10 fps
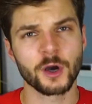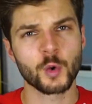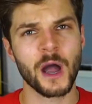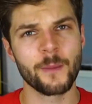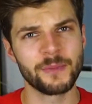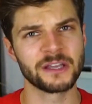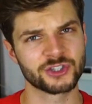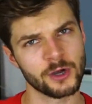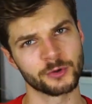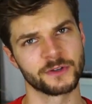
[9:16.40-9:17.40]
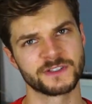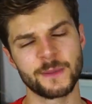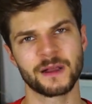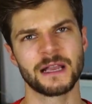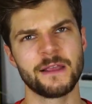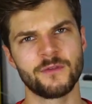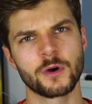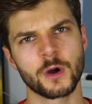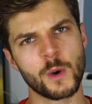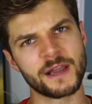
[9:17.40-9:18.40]
I've got quite big shoulders. Typically, if you've
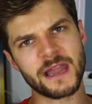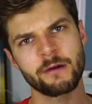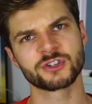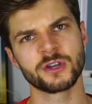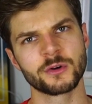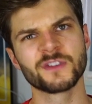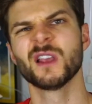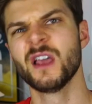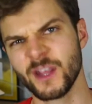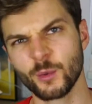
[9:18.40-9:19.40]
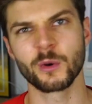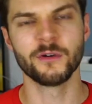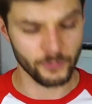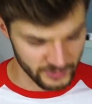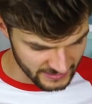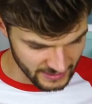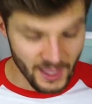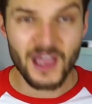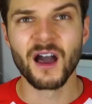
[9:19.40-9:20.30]
got quite narrow shoulders, you want to avoid it.